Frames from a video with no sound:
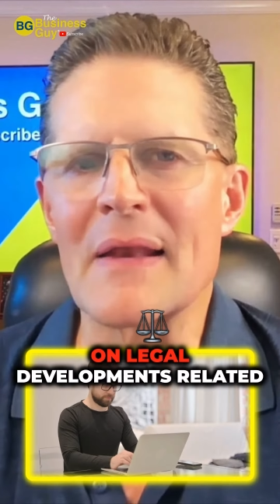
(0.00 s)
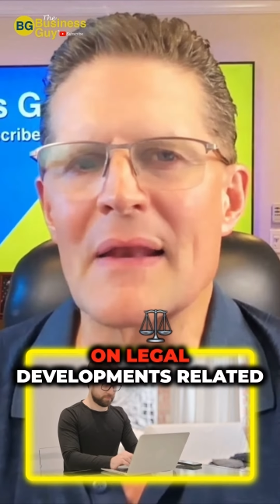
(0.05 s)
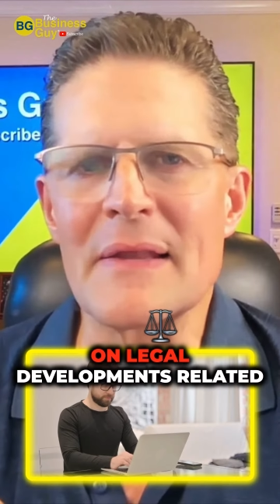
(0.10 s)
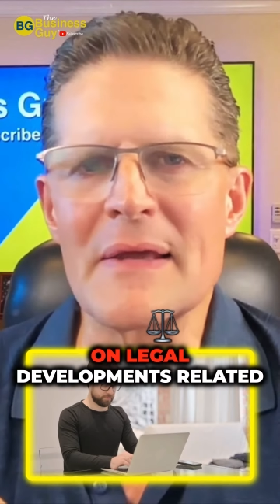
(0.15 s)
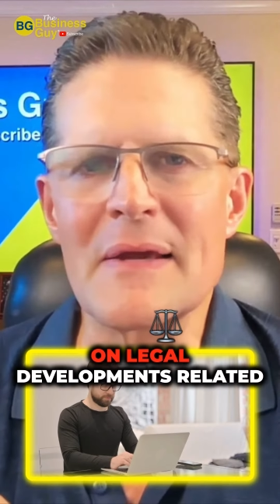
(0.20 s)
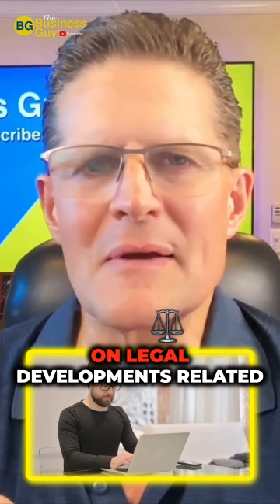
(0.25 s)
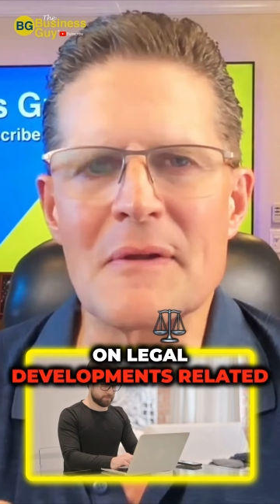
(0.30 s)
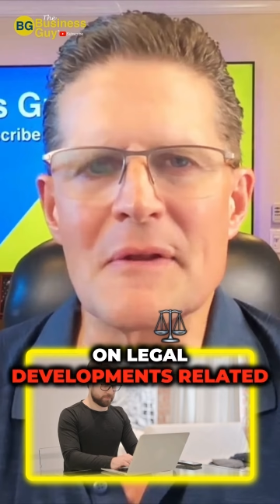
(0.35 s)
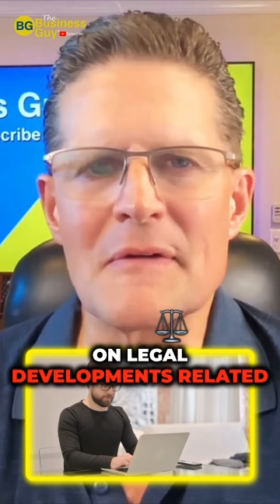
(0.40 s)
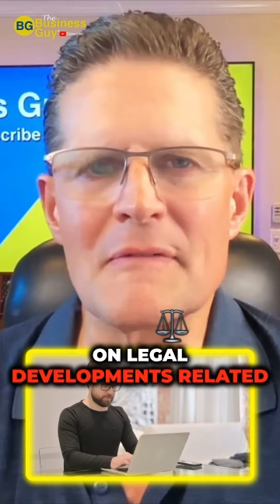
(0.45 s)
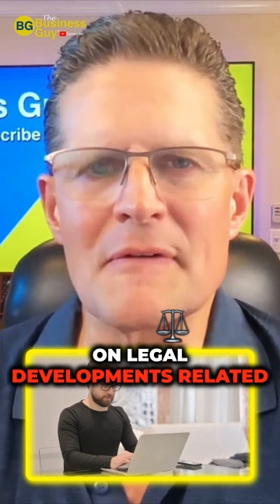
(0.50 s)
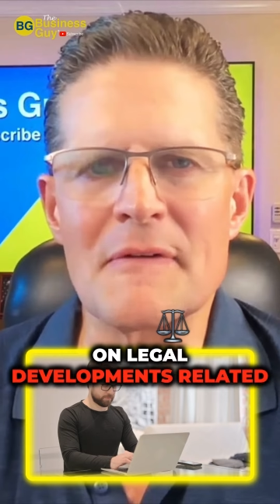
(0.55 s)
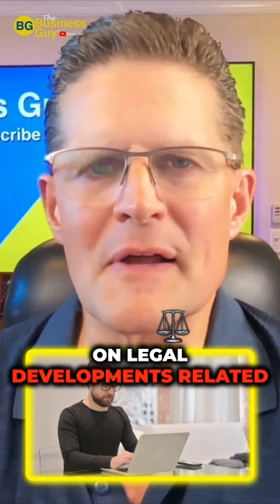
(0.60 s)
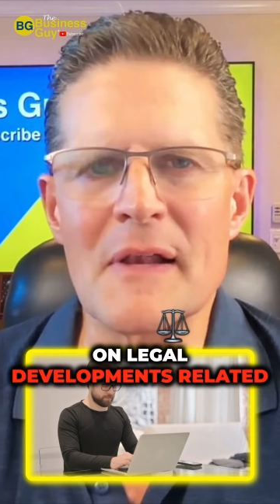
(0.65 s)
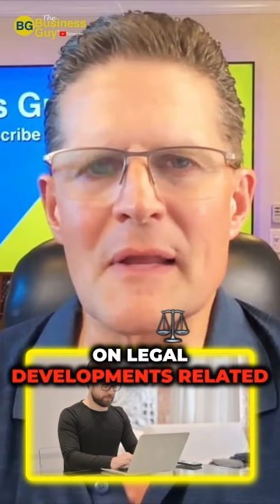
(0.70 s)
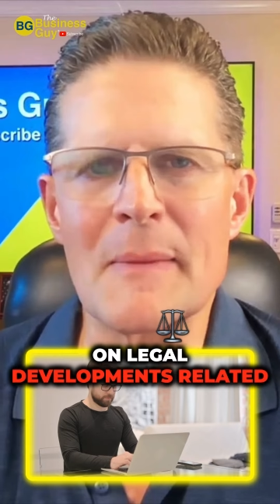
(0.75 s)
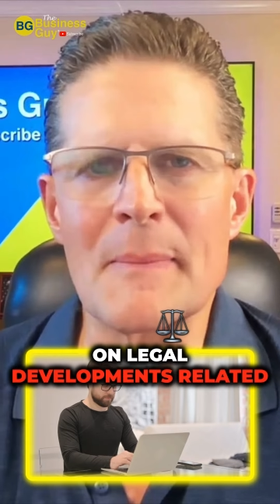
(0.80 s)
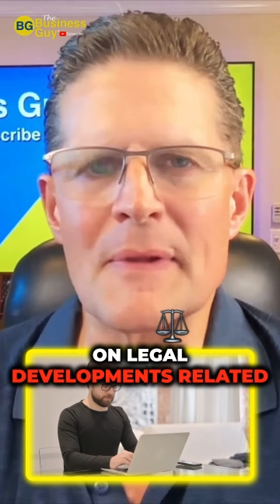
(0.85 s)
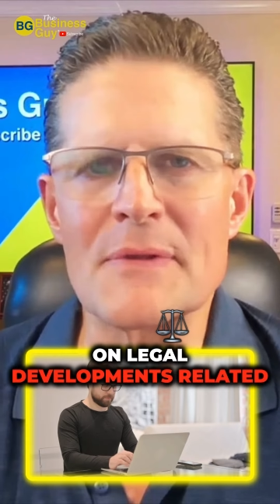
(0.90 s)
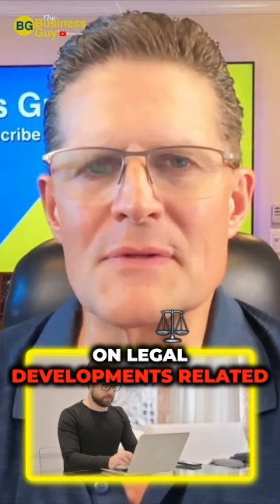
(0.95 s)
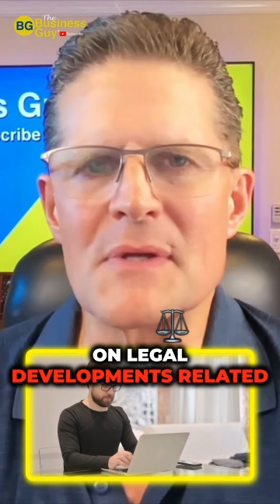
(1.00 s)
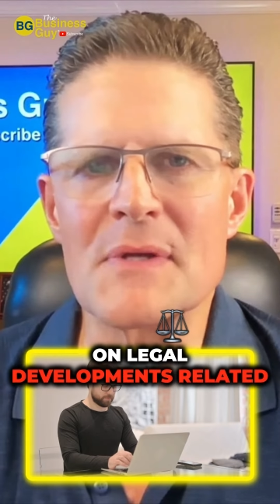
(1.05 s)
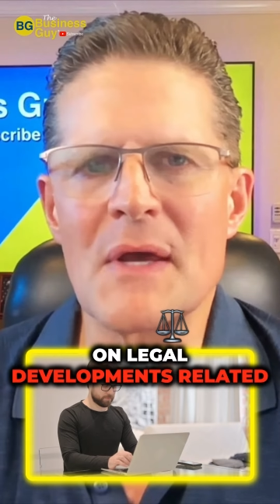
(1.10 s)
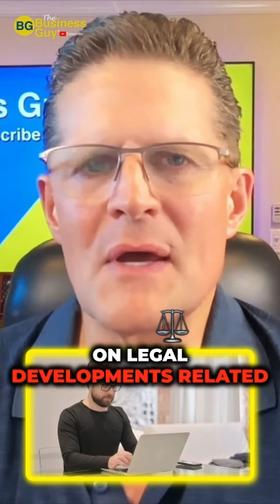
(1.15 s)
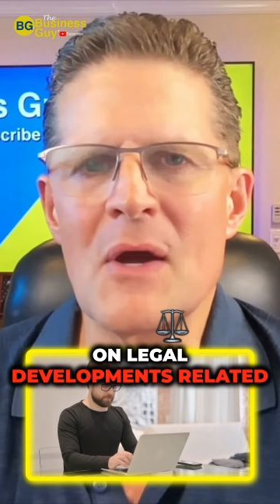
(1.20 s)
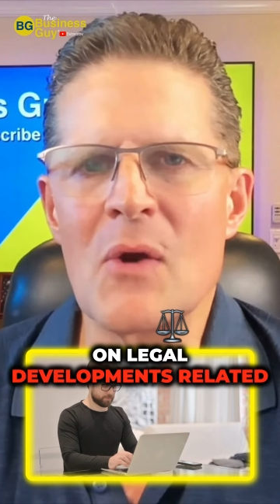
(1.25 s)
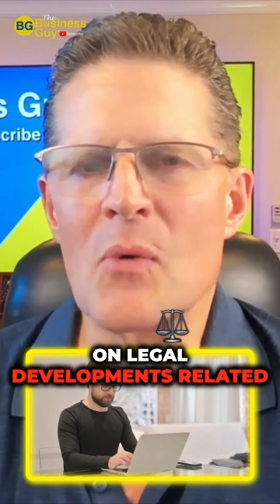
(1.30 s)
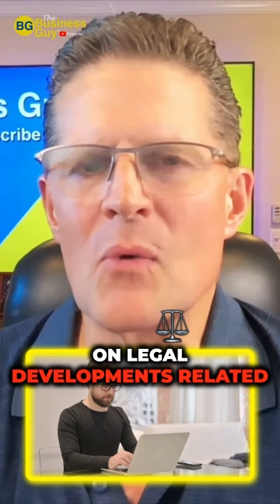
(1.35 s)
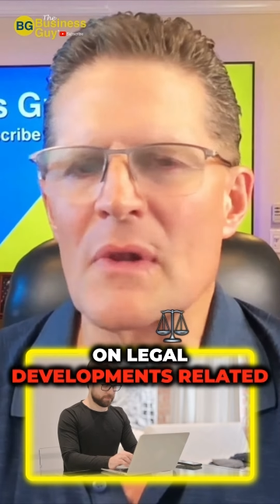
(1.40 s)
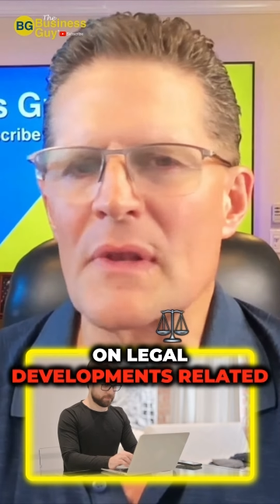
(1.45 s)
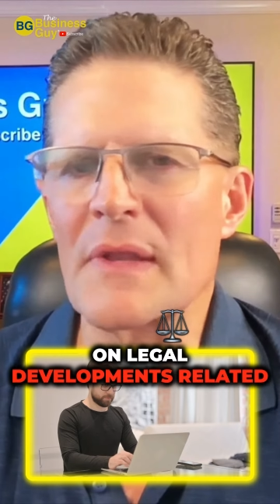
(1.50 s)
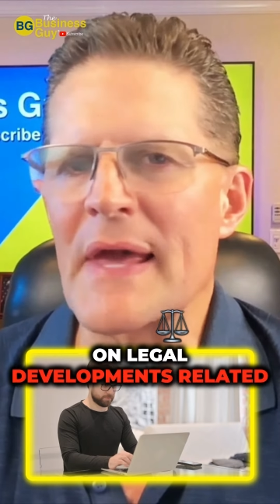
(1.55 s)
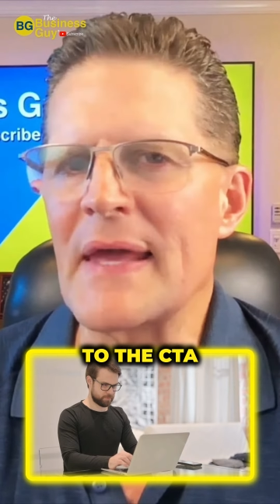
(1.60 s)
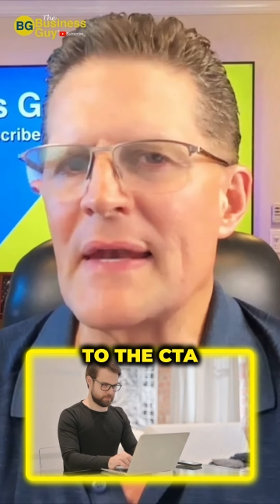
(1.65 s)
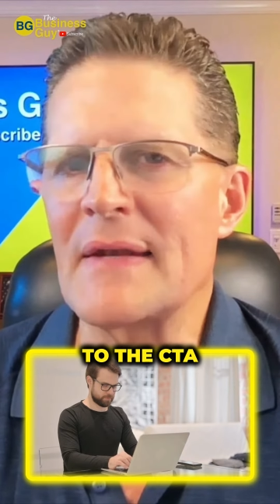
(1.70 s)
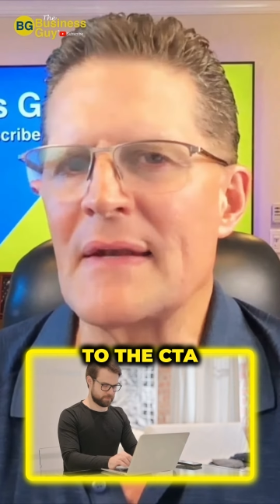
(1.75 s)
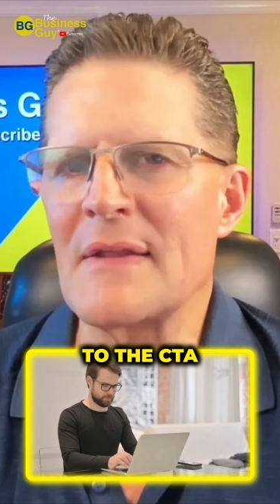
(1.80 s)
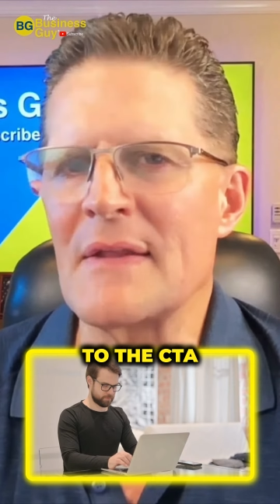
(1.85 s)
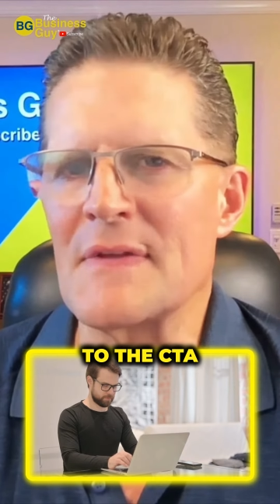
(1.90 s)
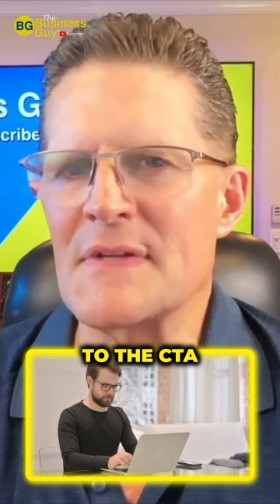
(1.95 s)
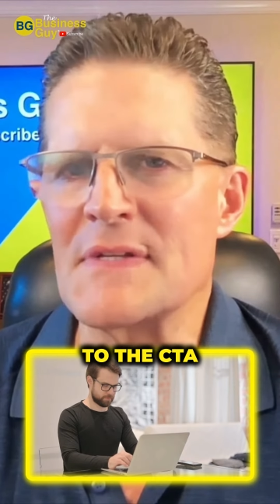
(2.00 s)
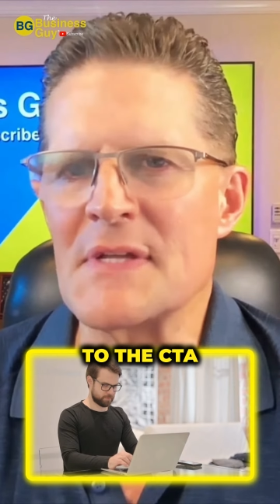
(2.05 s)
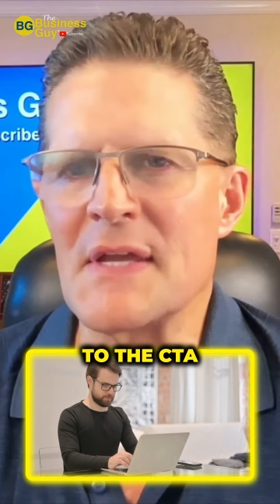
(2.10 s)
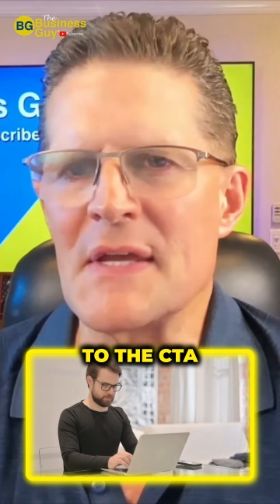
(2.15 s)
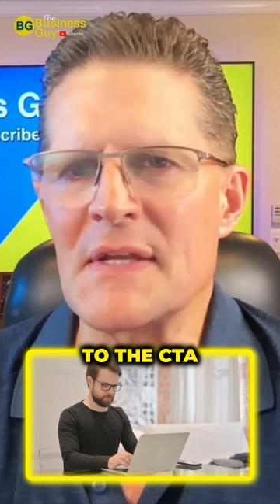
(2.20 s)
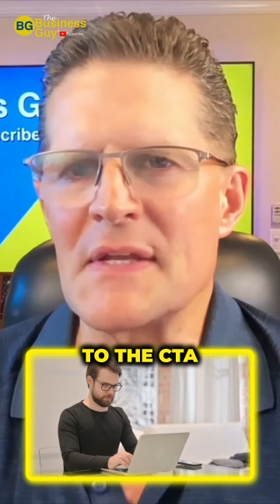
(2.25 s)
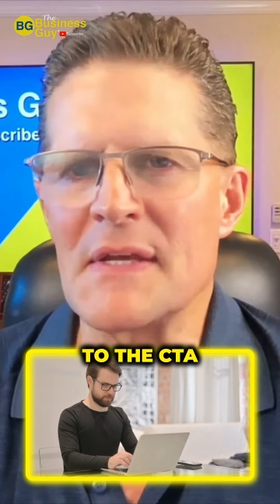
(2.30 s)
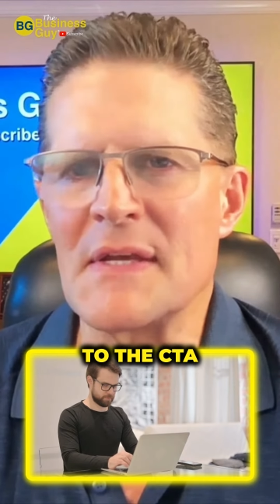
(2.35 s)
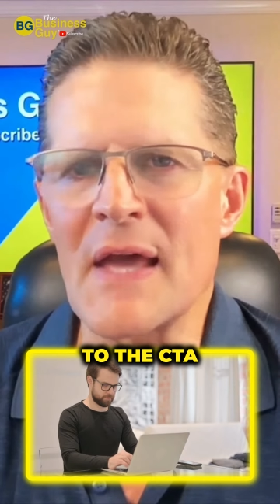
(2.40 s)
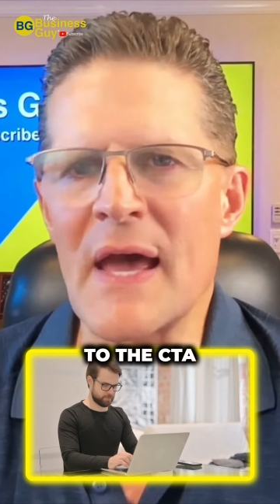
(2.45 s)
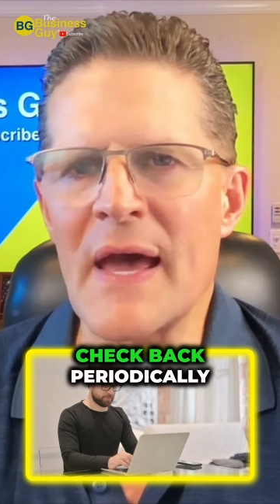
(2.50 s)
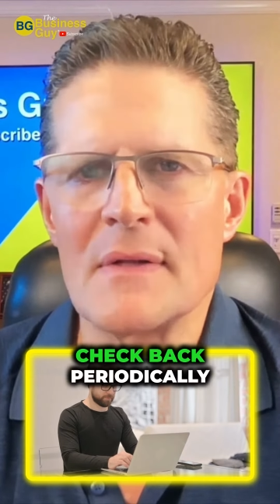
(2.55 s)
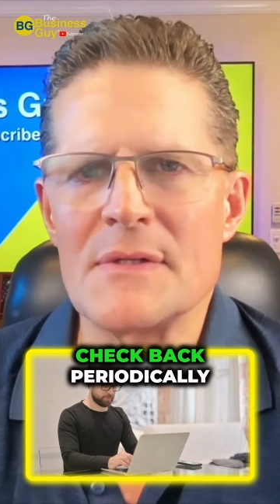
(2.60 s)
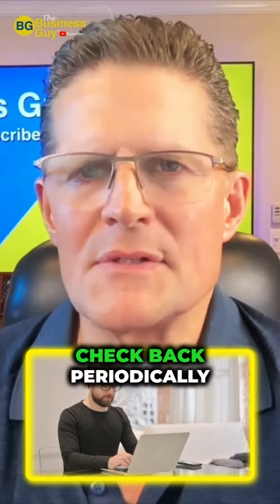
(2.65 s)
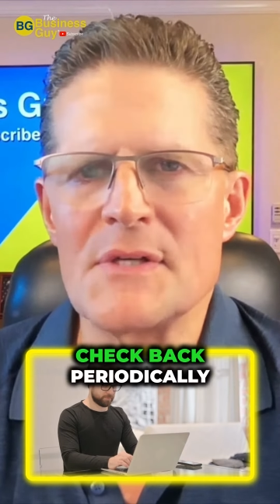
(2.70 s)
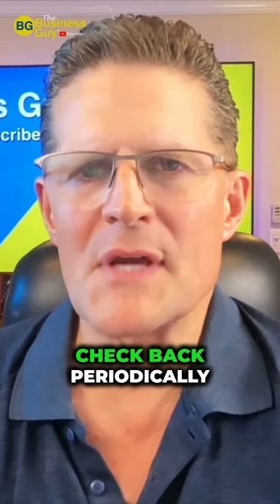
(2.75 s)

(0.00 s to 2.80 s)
on legal developments related to the CTA.